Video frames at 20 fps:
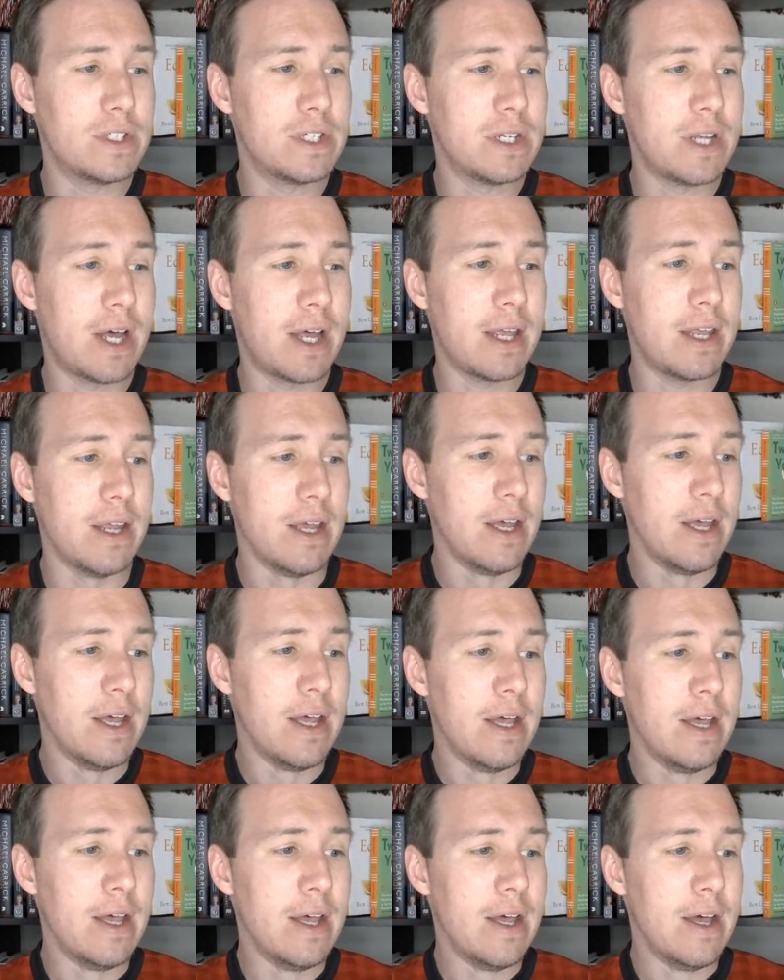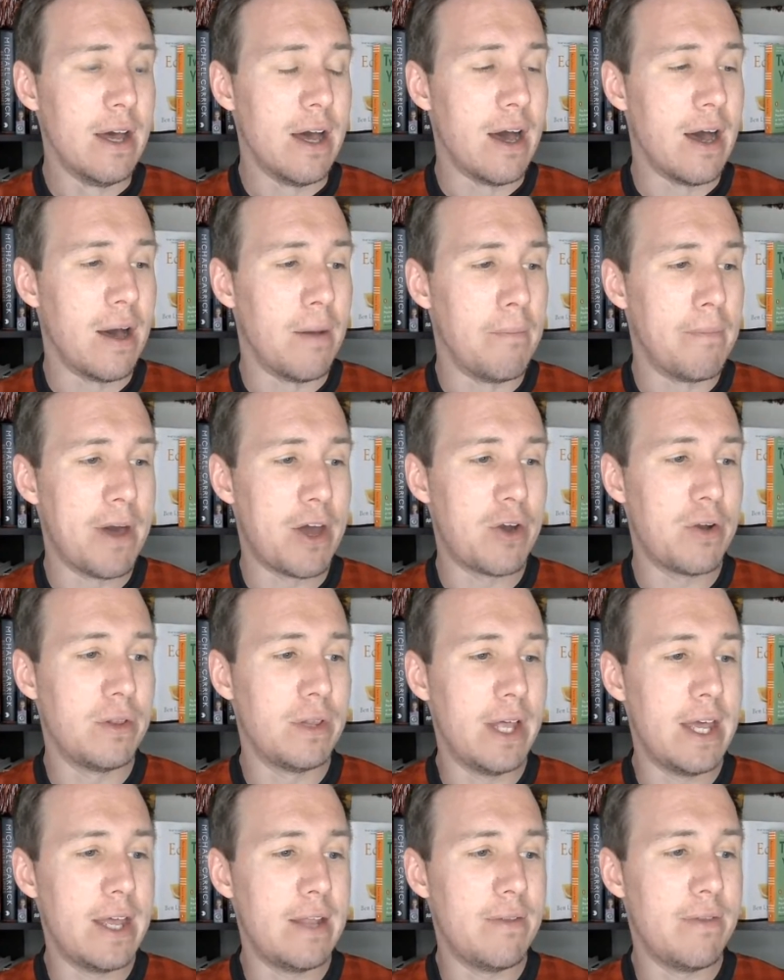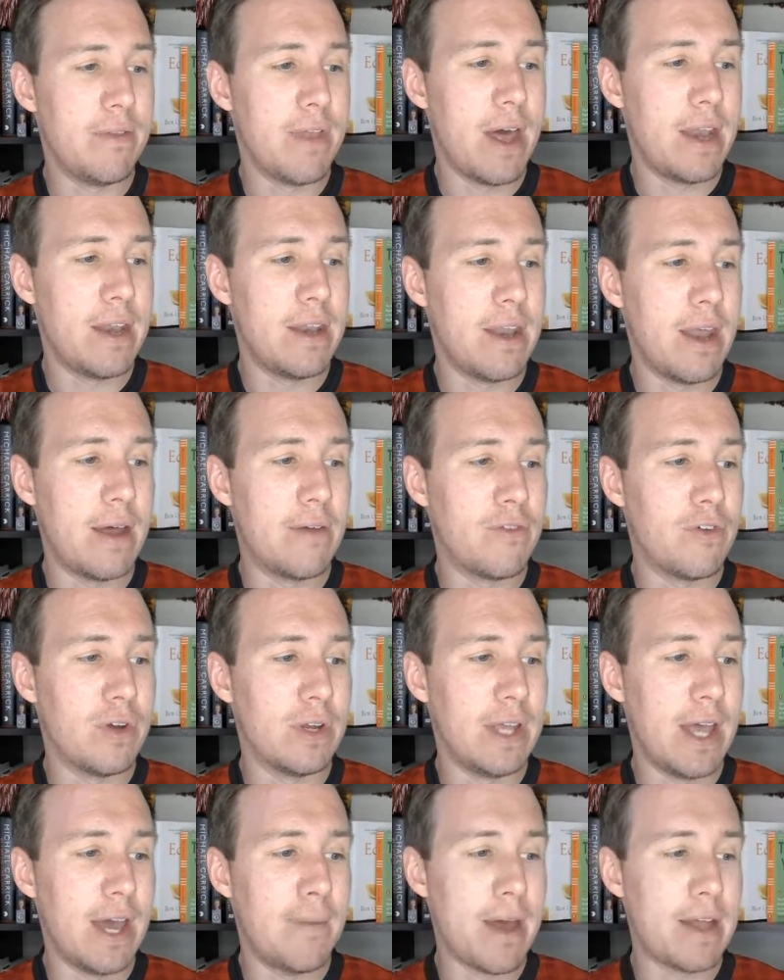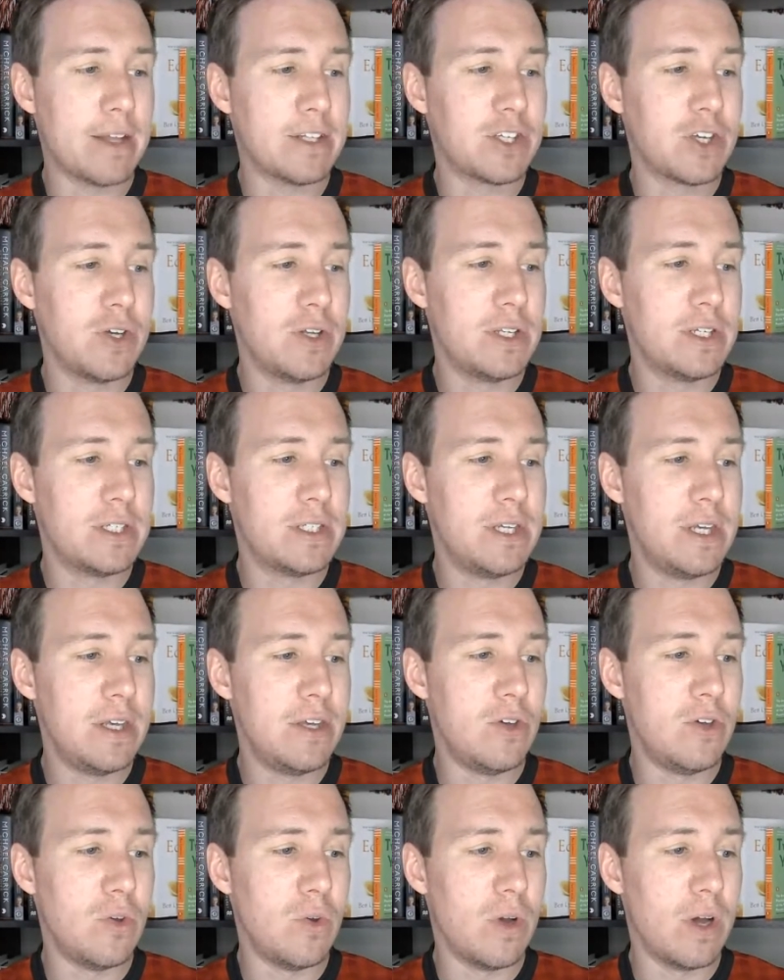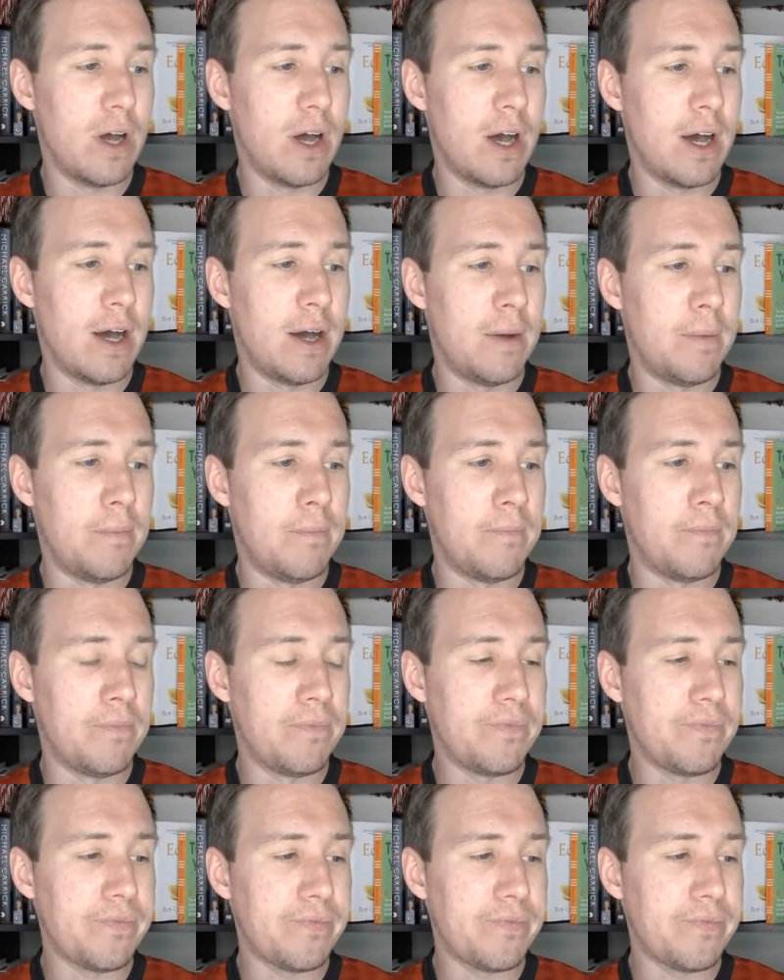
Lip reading: tonight? Better late than never. Yeah, man, it's good to see you. Danny